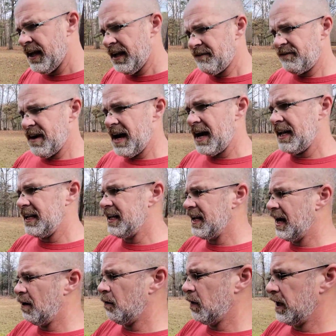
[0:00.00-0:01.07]
And finally,
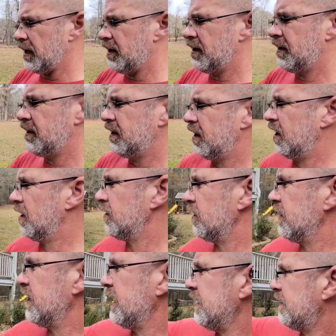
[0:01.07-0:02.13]
I went
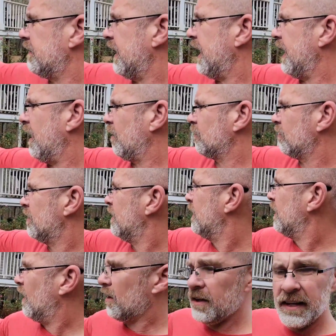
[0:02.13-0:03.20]
underneath the house,
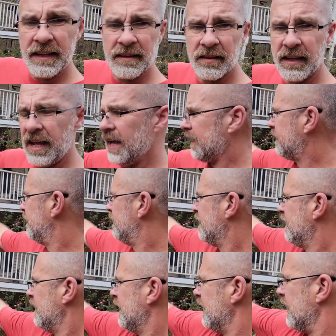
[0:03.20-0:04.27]
underneath the deck,
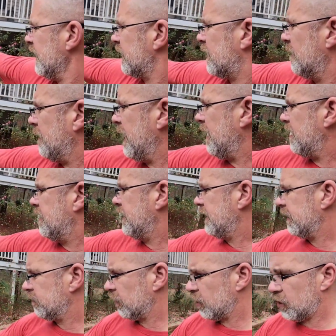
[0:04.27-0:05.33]
come out, and
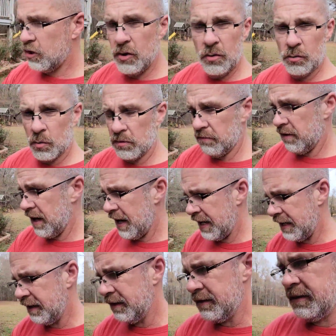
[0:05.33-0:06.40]
there's a huge one right here.